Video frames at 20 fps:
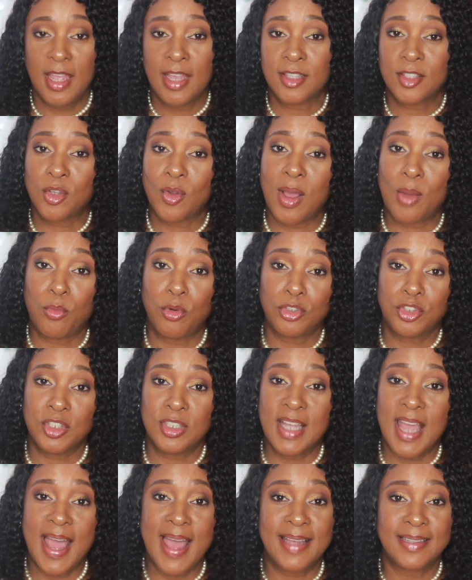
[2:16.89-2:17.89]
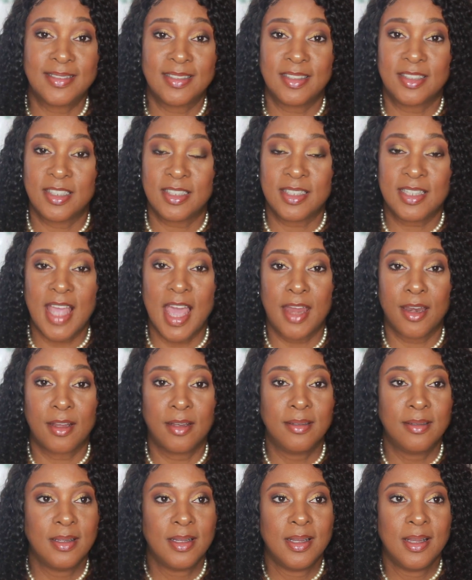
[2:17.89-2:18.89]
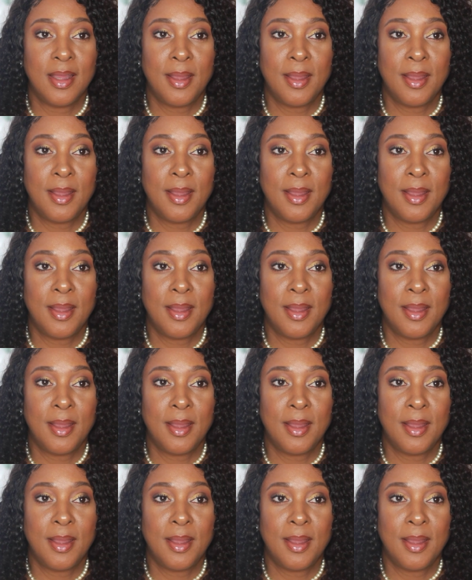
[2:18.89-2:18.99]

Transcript: So I want you guys to just kind of